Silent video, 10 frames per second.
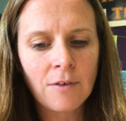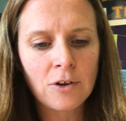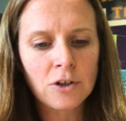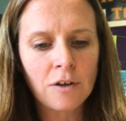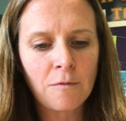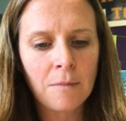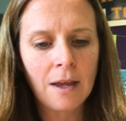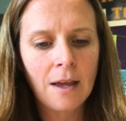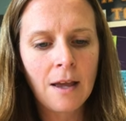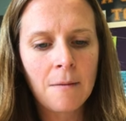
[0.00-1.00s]
version of
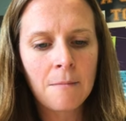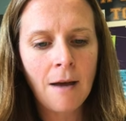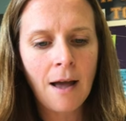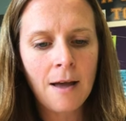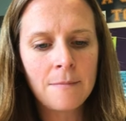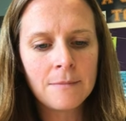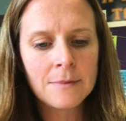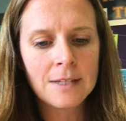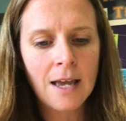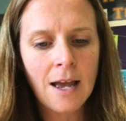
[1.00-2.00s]
me. Mom,
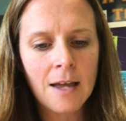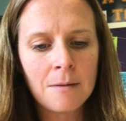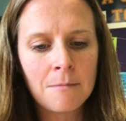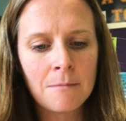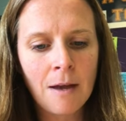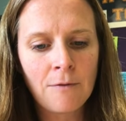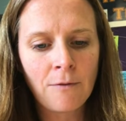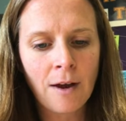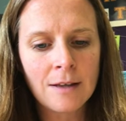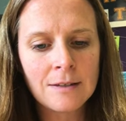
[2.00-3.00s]
dad, my
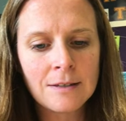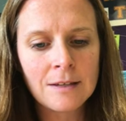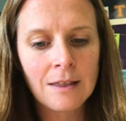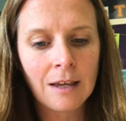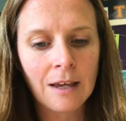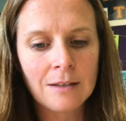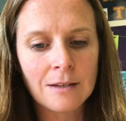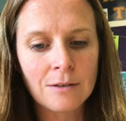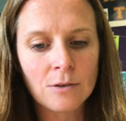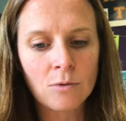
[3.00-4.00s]
friends, the kids
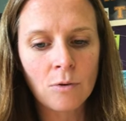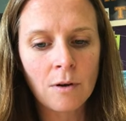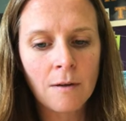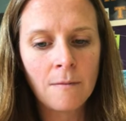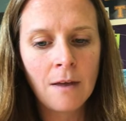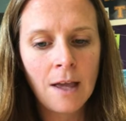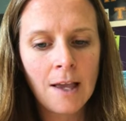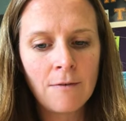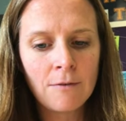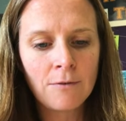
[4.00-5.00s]
at school,
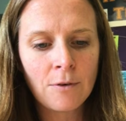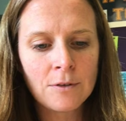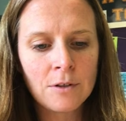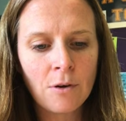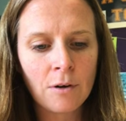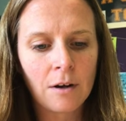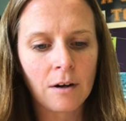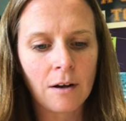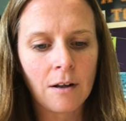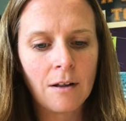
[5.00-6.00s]
even frozen yogurt
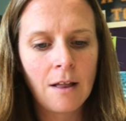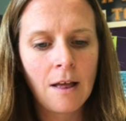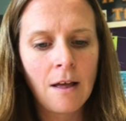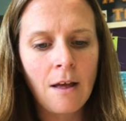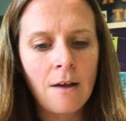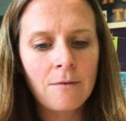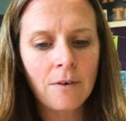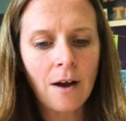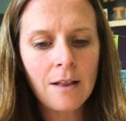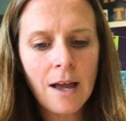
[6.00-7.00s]
girl.
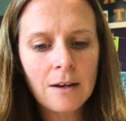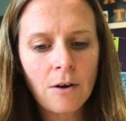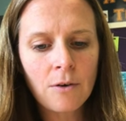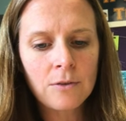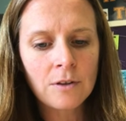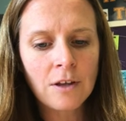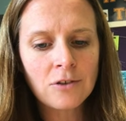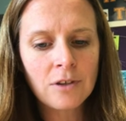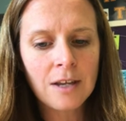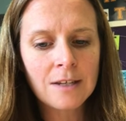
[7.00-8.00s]
For all I know, the
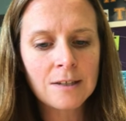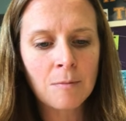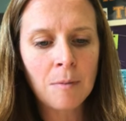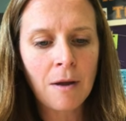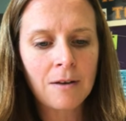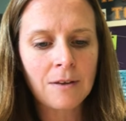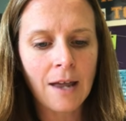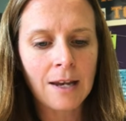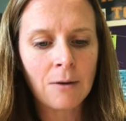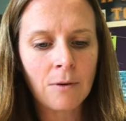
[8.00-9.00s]
lunch ladies know me better than
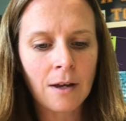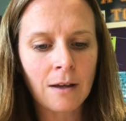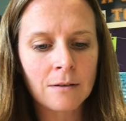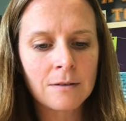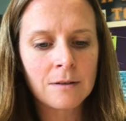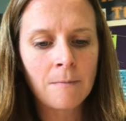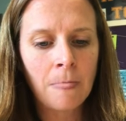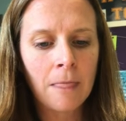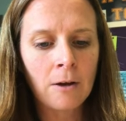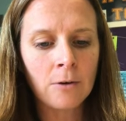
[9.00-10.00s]
anyone else.
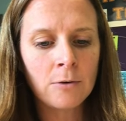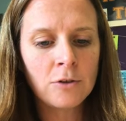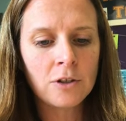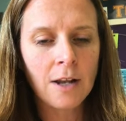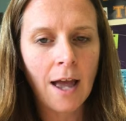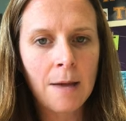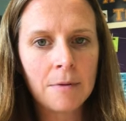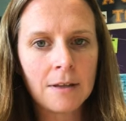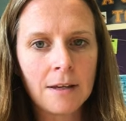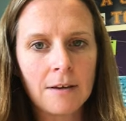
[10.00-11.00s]
Who should I
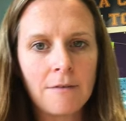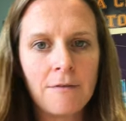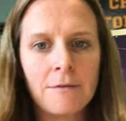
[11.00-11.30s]
believe?